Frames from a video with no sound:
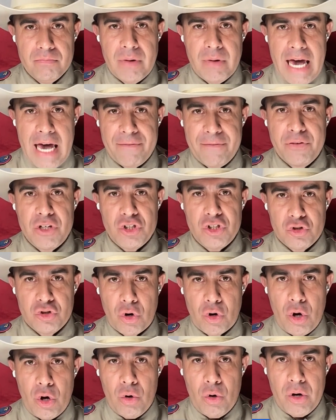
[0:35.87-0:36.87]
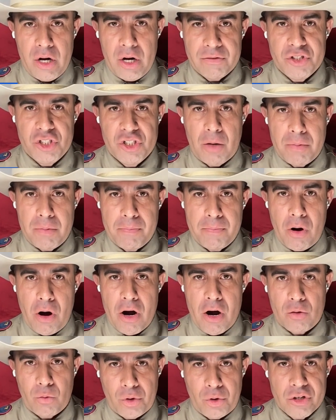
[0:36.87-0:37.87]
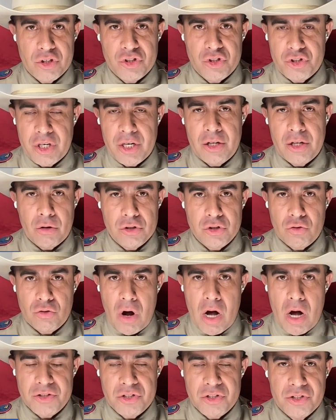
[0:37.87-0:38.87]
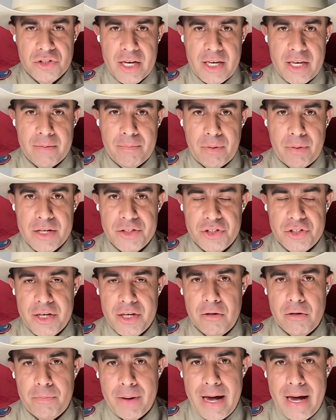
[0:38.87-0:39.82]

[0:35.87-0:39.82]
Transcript: have control of Shelby Park, where you're seeing those crossings taking place in Eagle